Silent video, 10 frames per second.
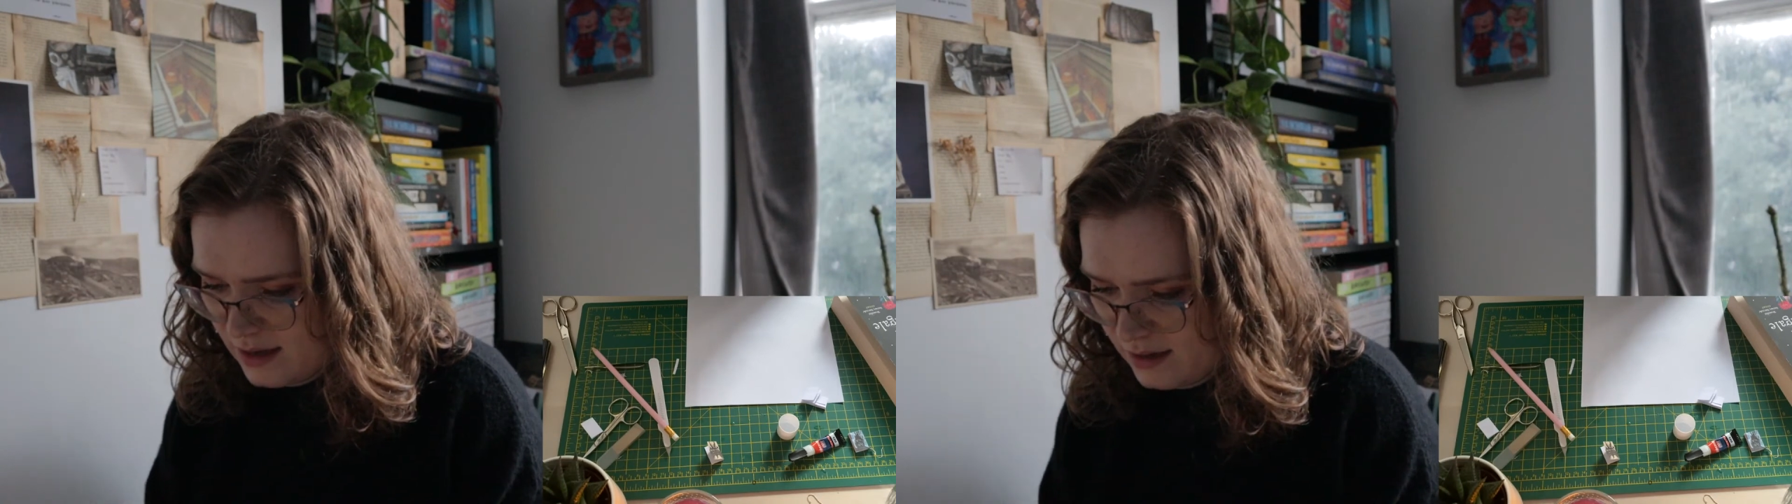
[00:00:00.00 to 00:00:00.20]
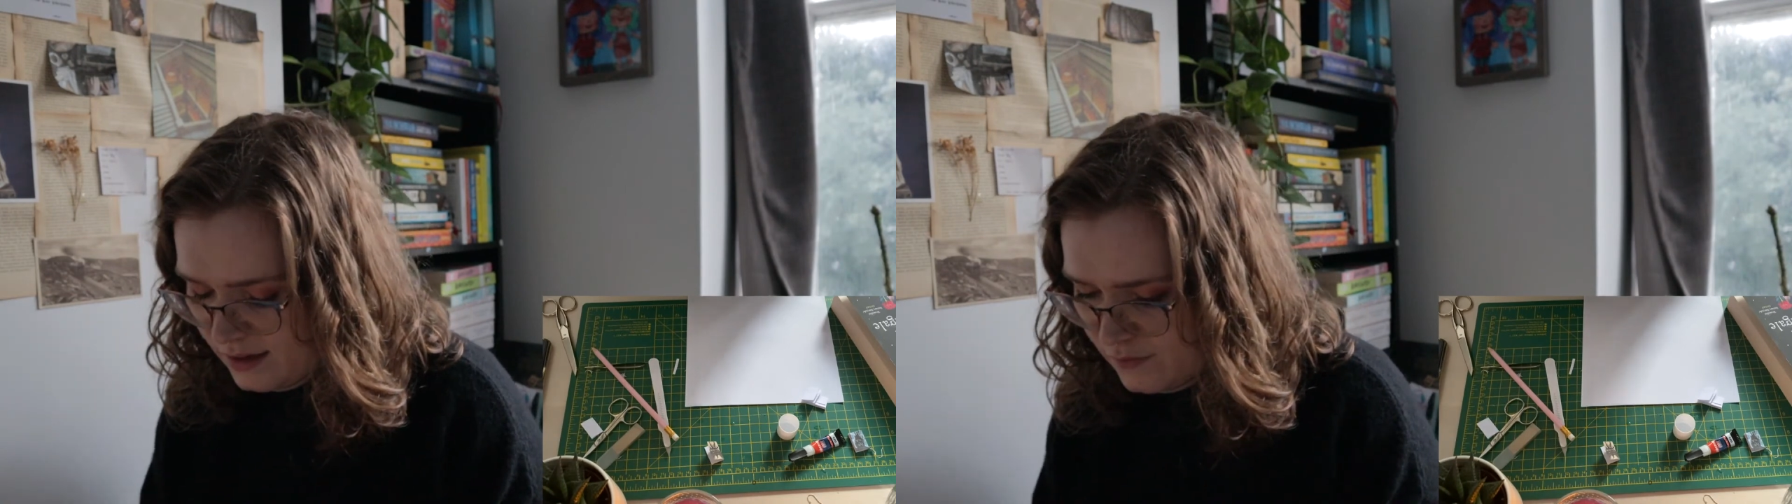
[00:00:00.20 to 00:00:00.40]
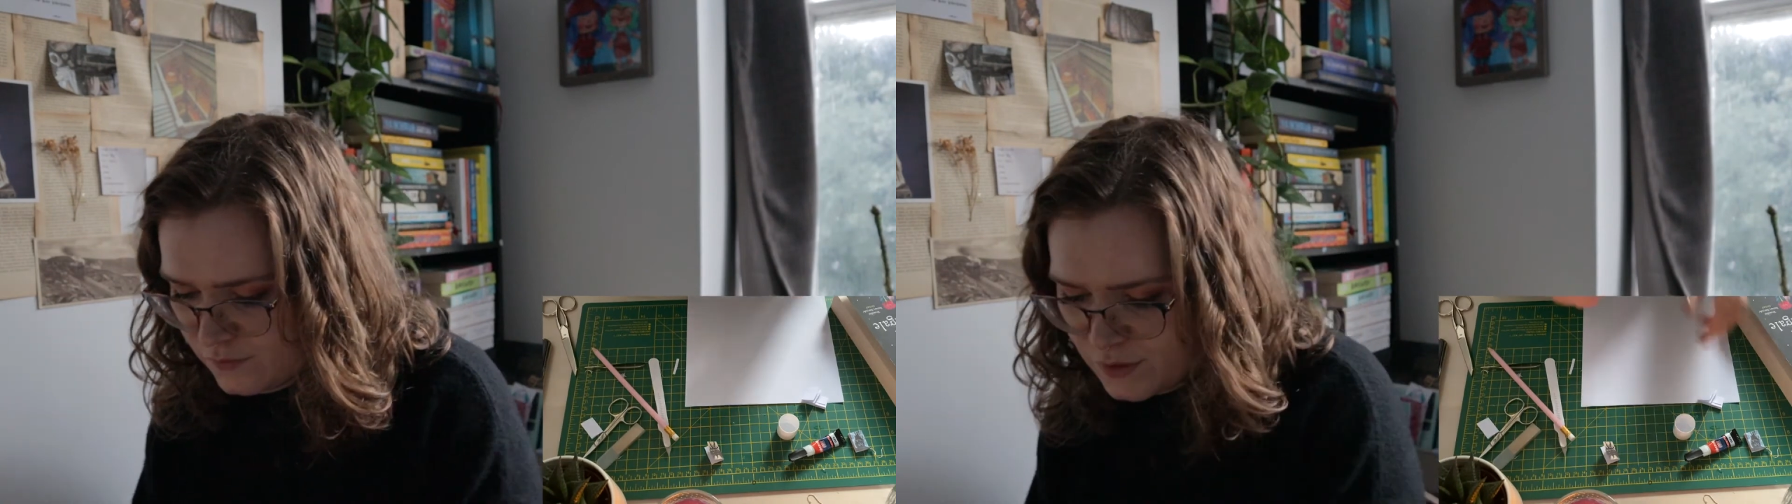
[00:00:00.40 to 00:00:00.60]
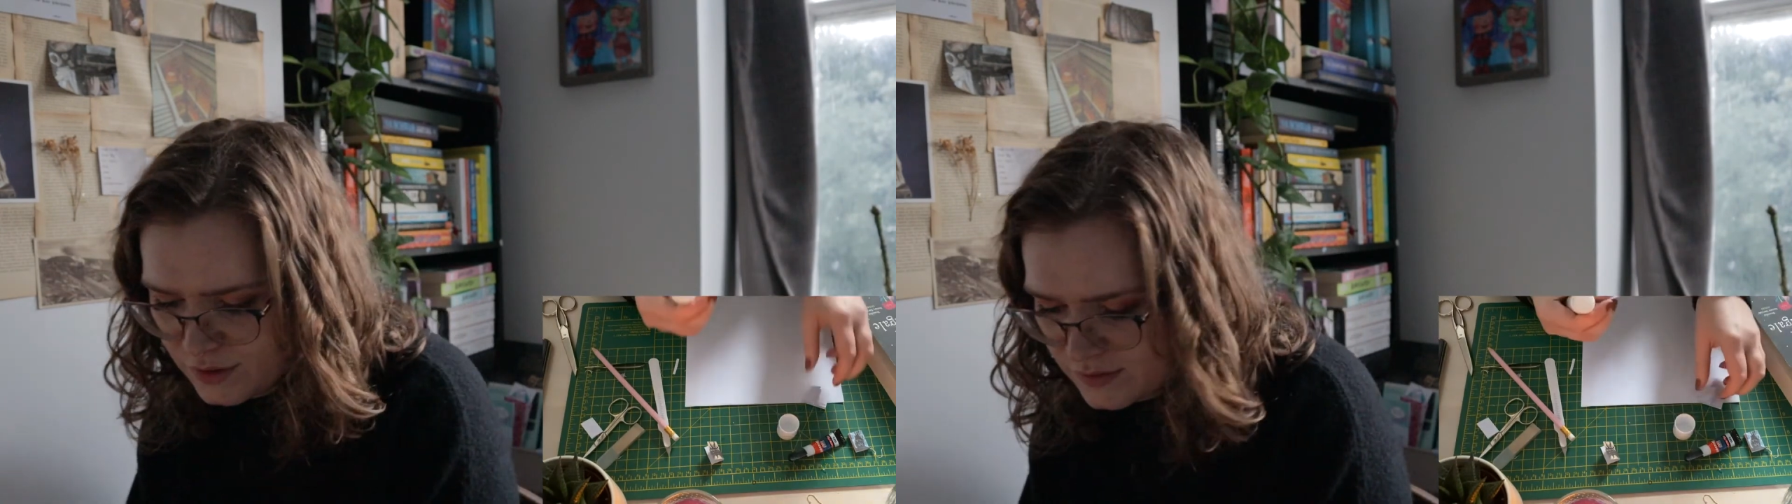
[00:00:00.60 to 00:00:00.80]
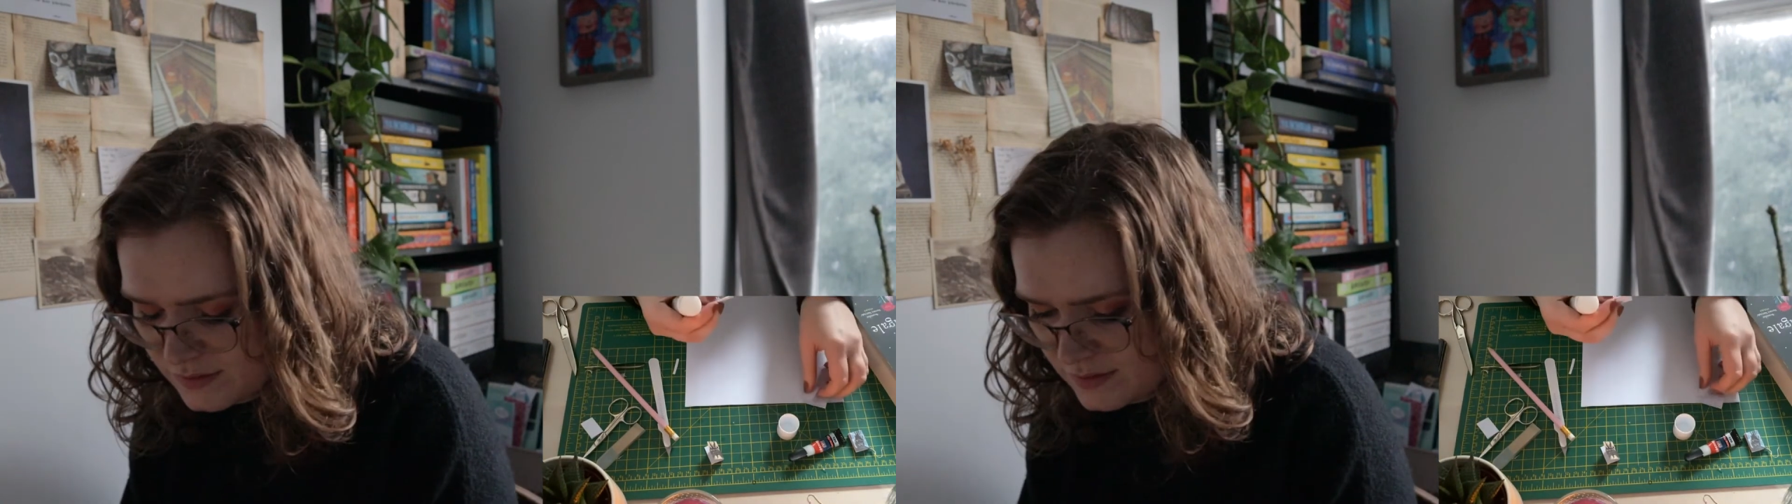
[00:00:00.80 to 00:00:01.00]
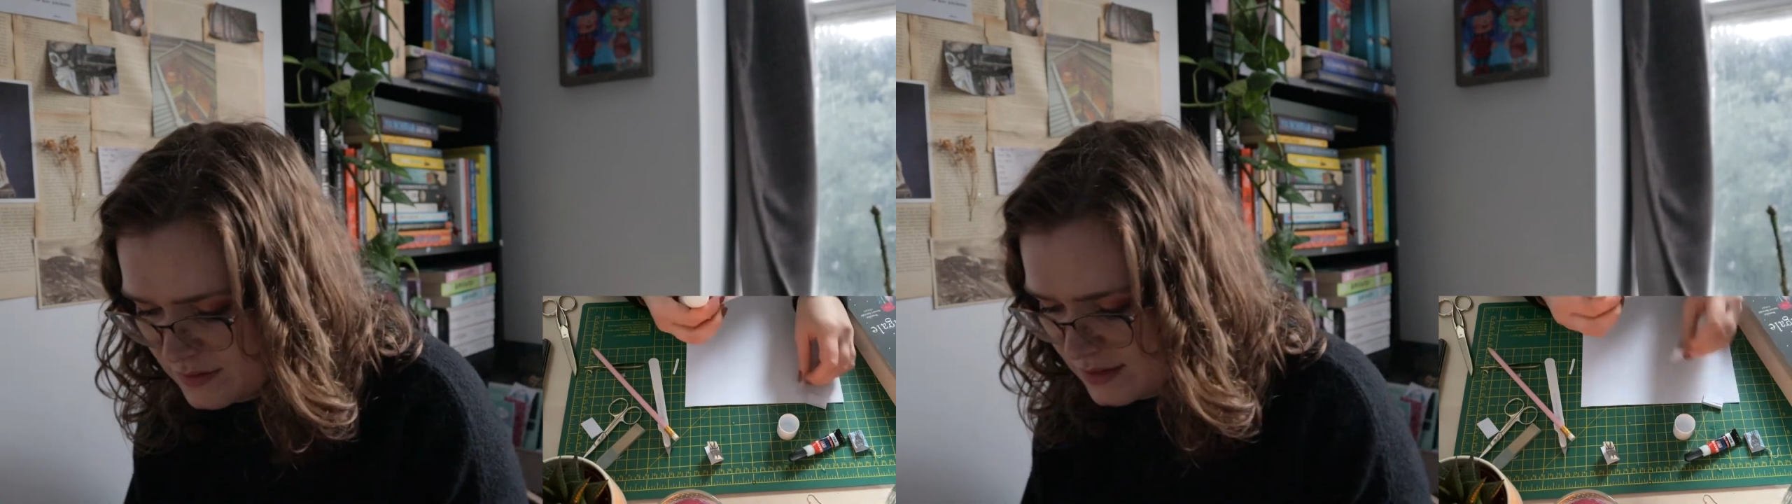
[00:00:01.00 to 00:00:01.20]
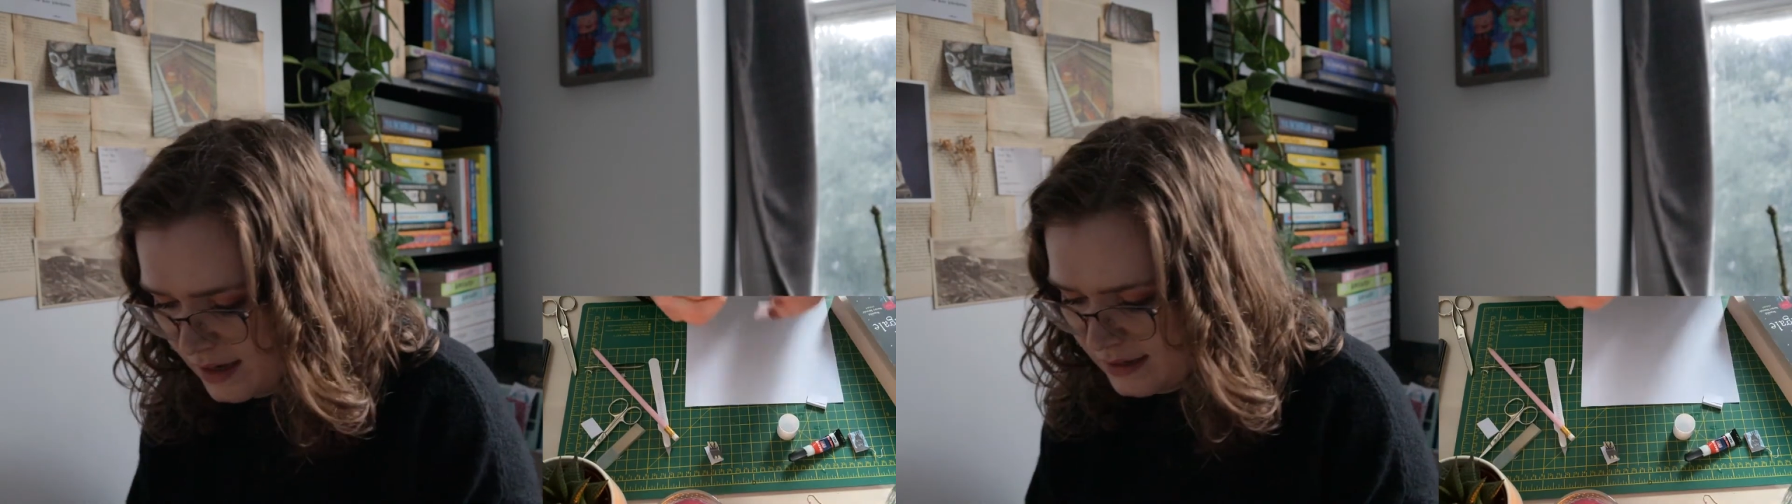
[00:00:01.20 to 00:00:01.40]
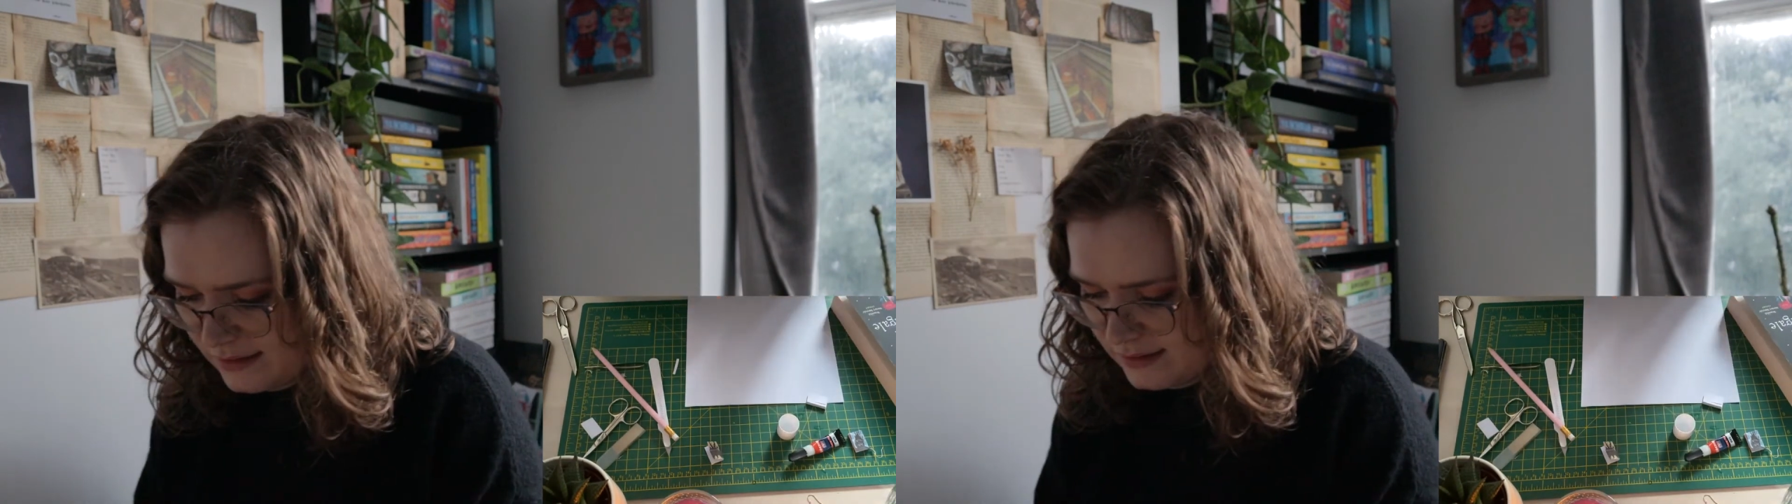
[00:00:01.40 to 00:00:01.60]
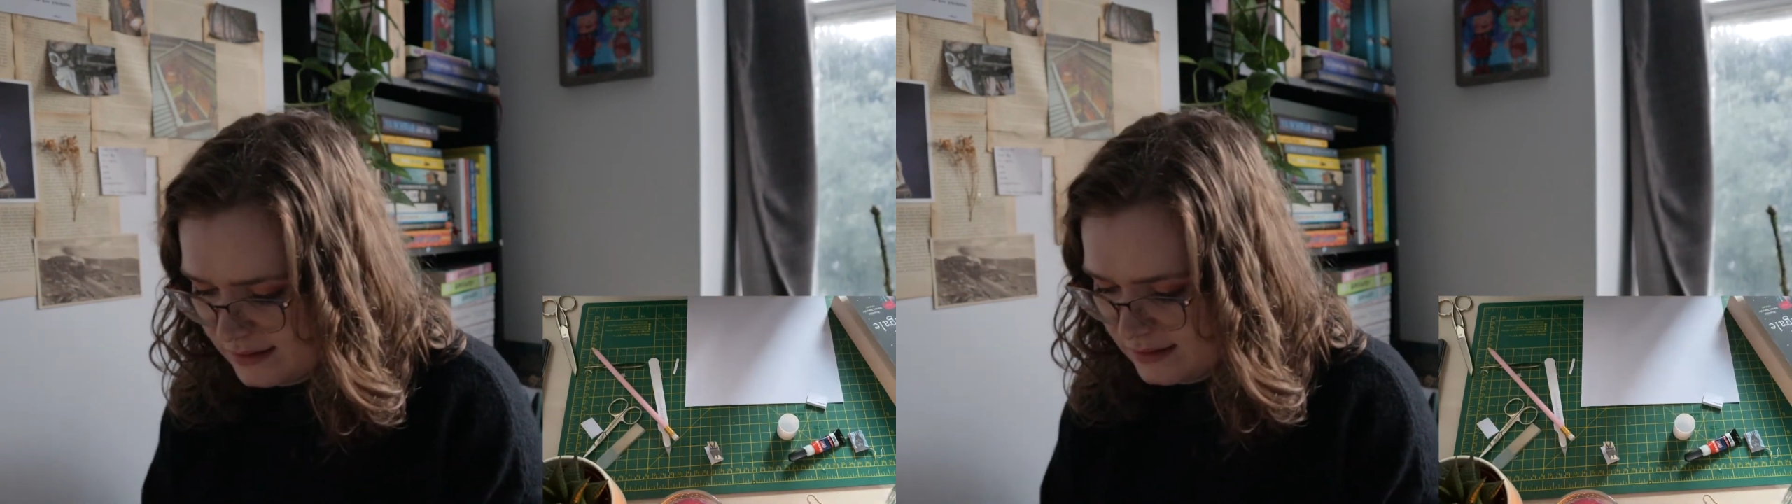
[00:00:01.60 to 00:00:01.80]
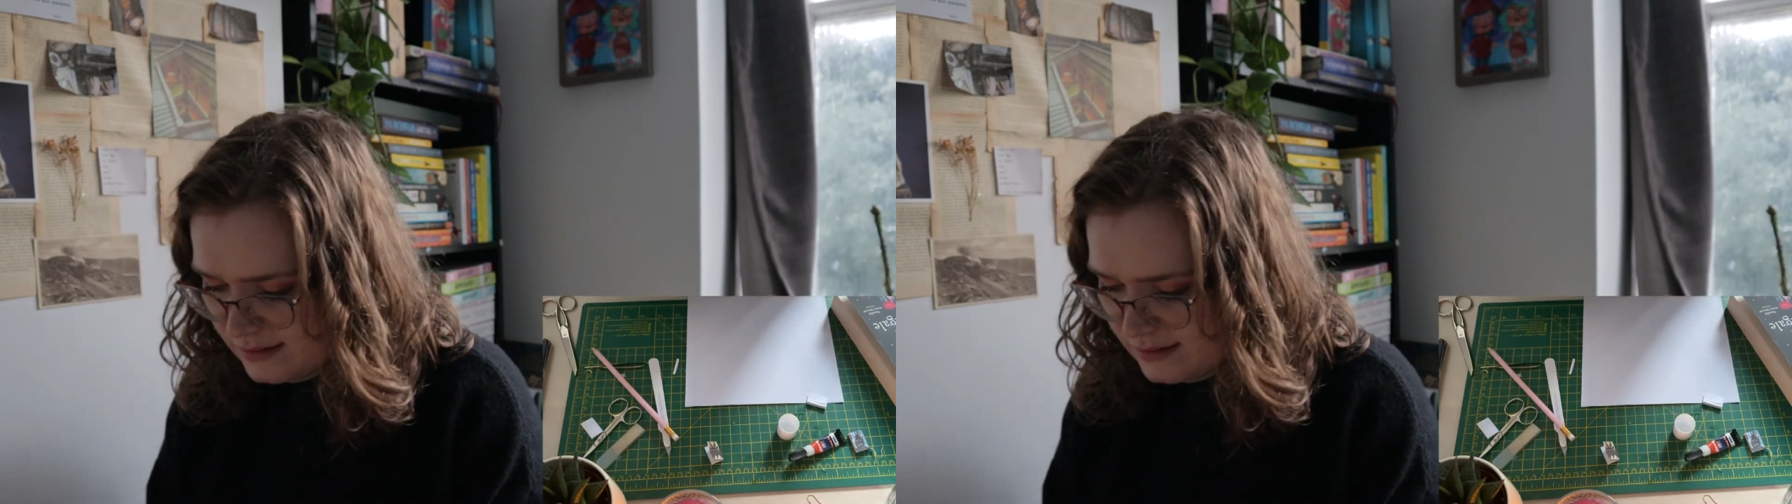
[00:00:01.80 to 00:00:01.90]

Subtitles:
like frosts and,